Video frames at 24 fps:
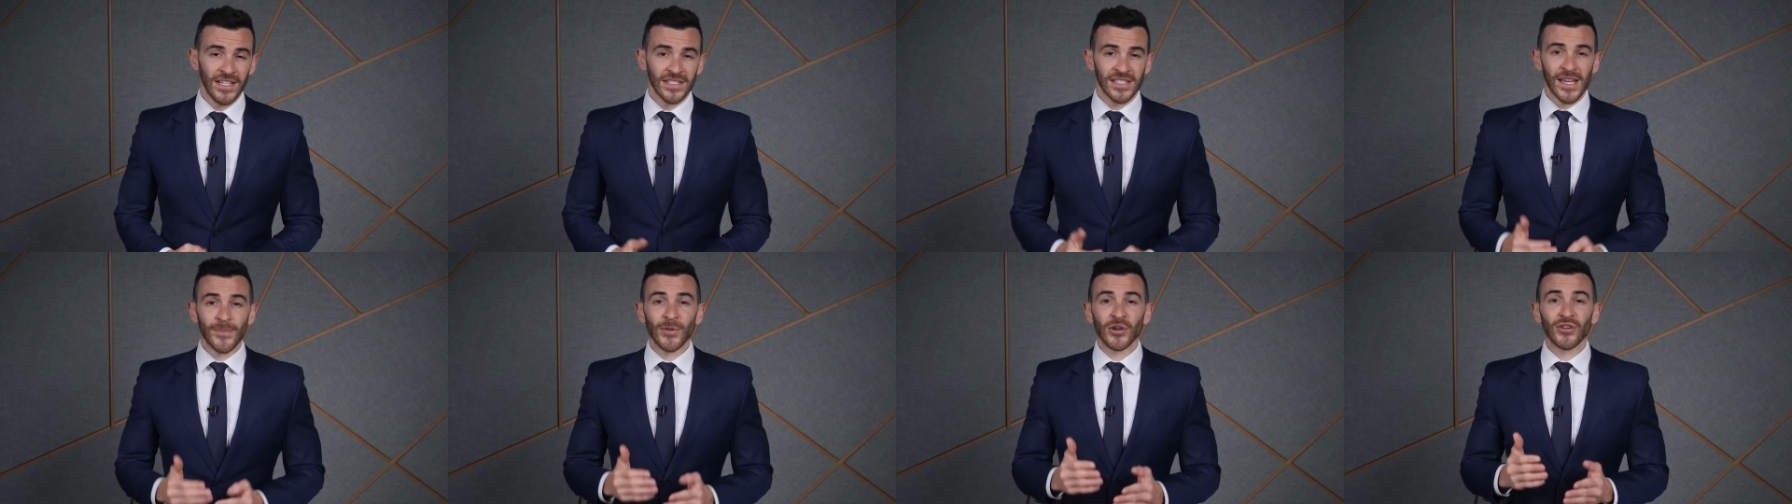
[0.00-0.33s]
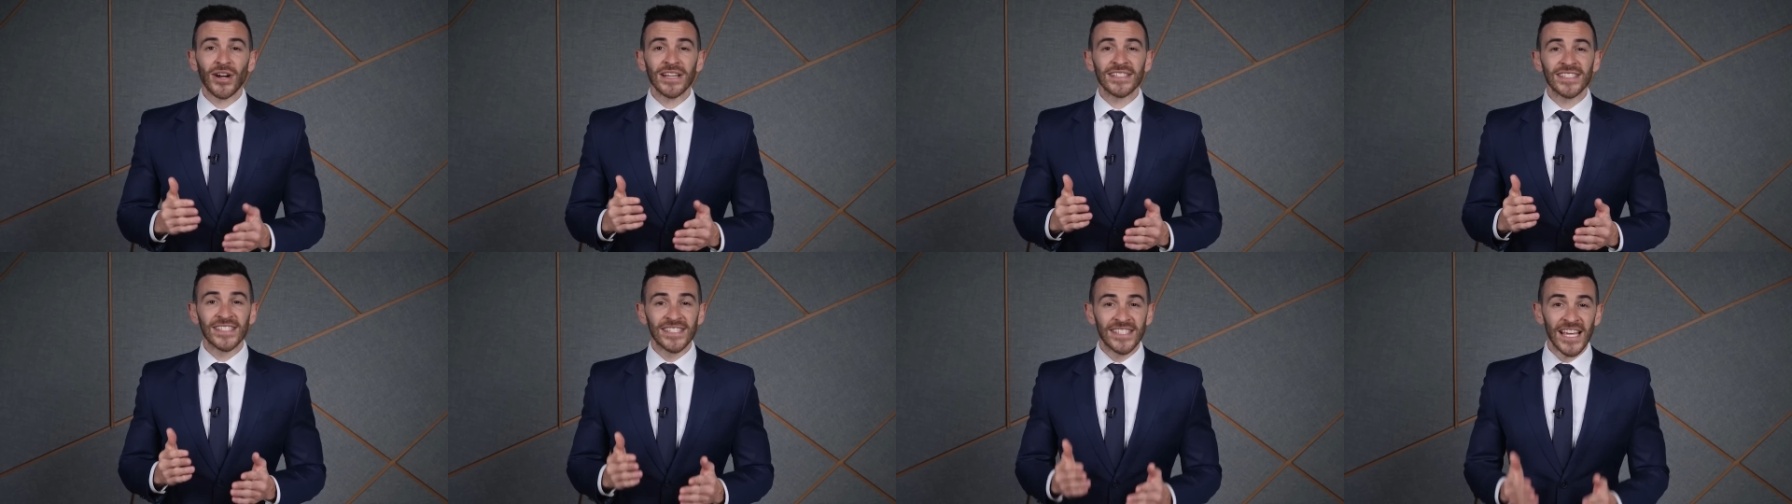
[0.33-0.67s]

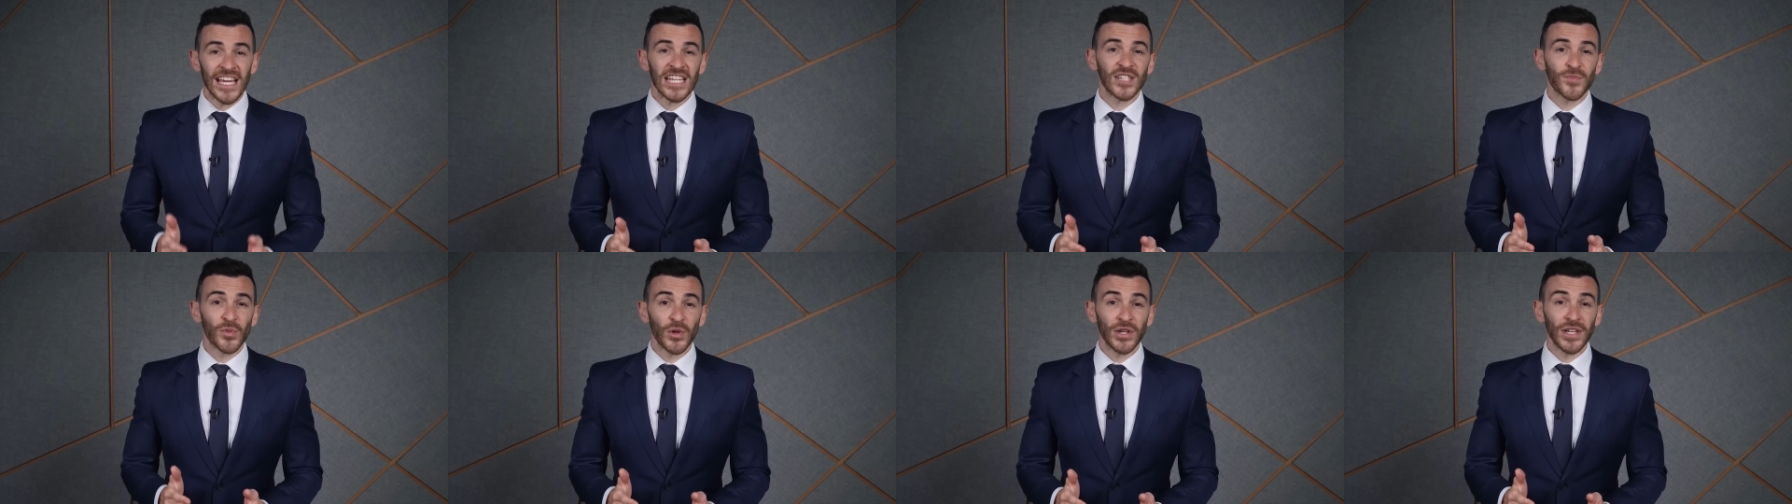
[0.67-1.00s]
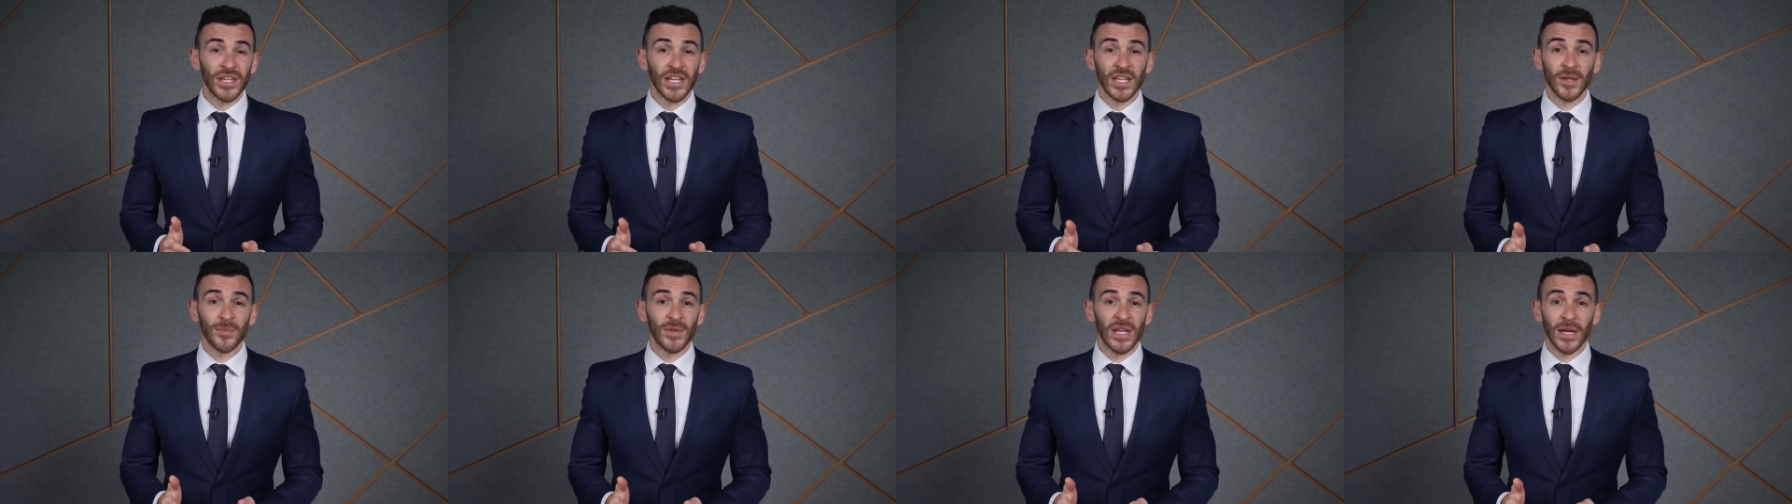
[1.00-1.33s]
Democrats desperately
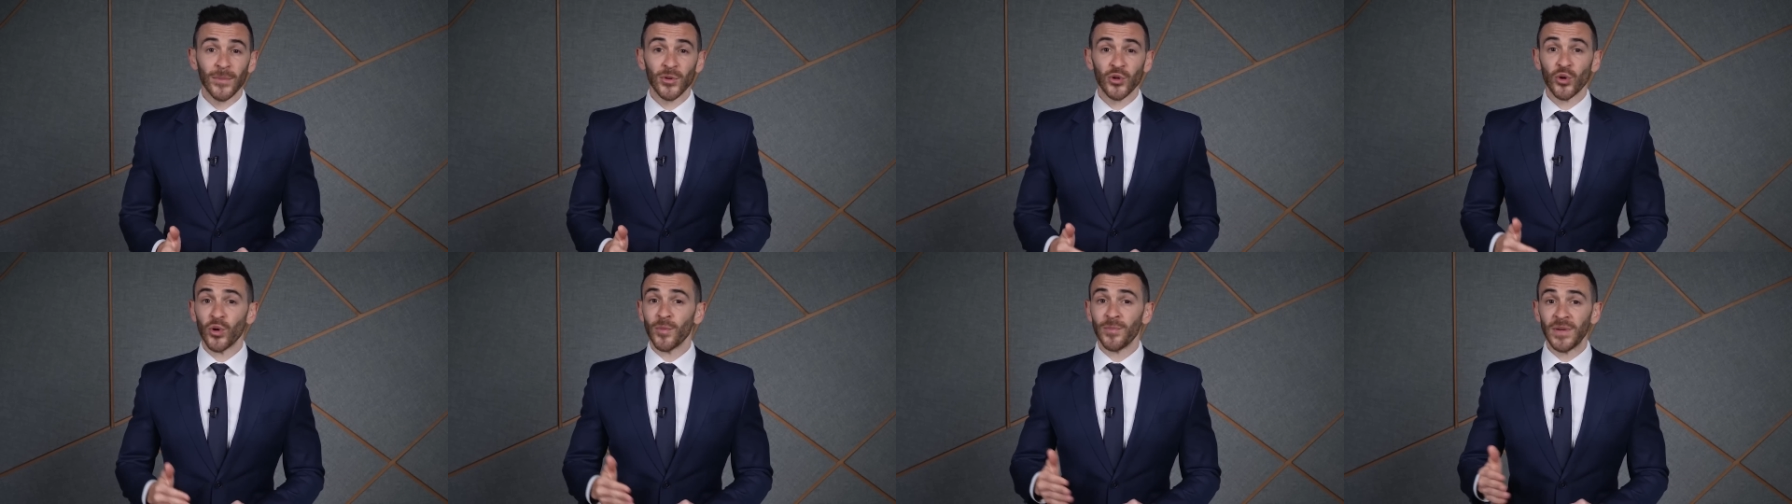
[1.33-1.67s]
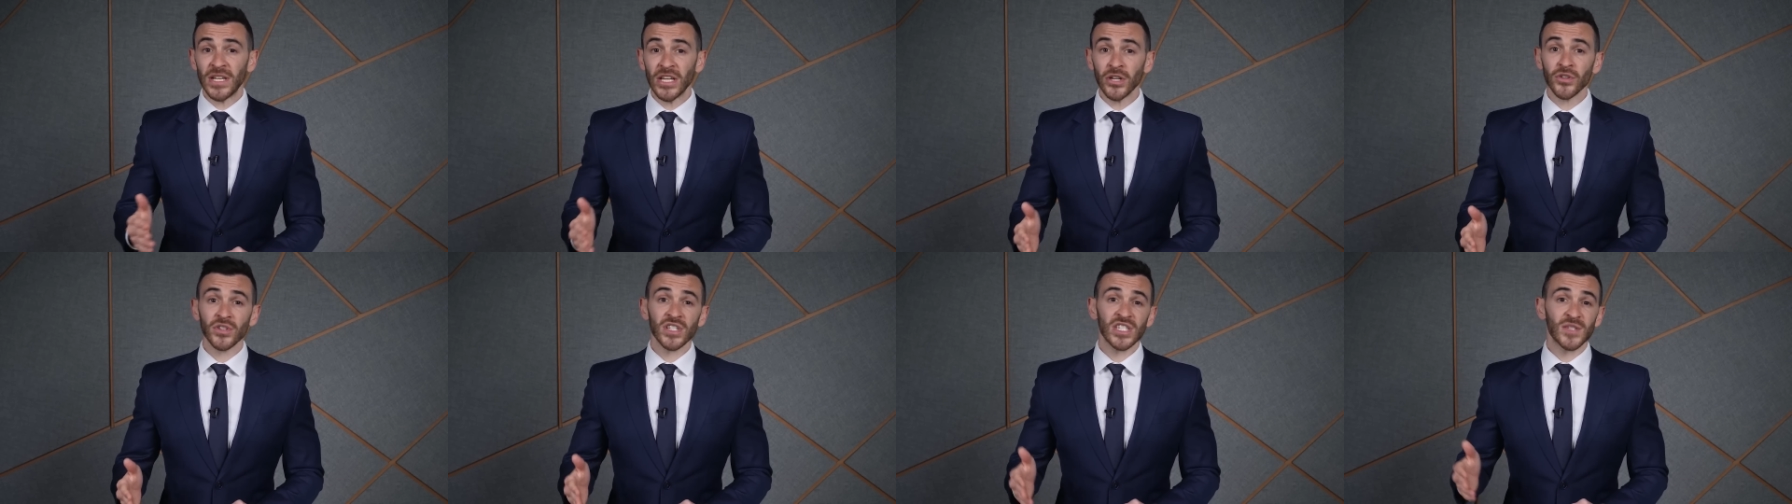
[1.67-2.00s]
need to be able to
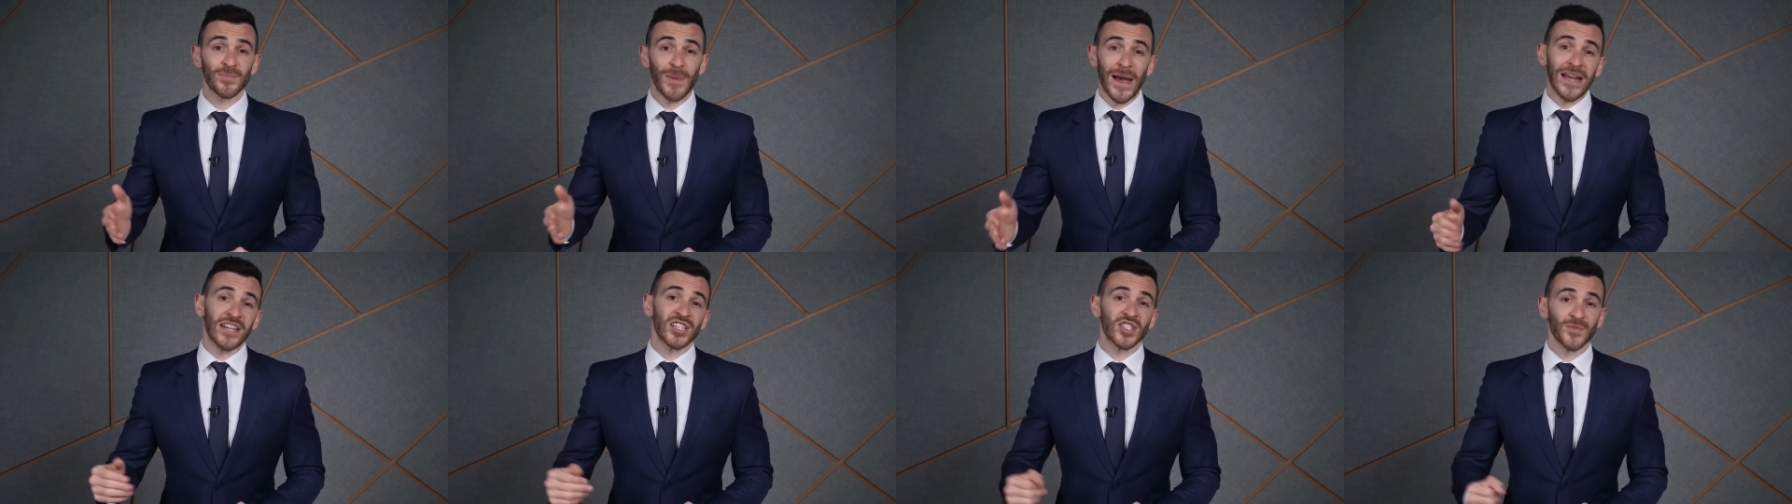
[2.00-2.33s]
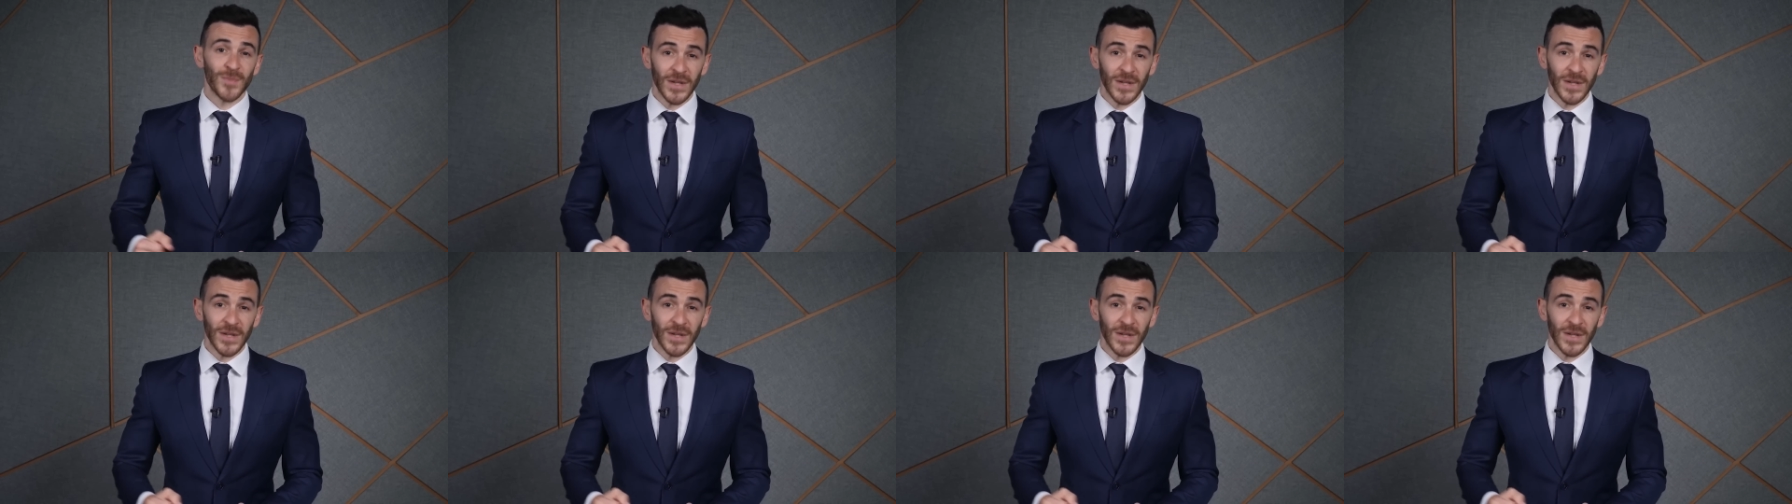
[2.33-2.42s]
appeal to Spanish